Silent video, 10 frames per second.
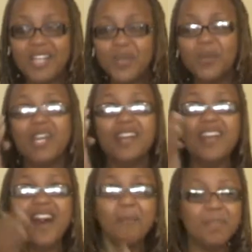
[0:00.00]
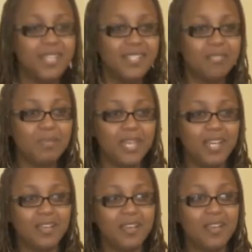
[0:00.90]
not only not be
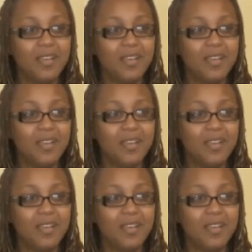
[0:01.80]
dismayed,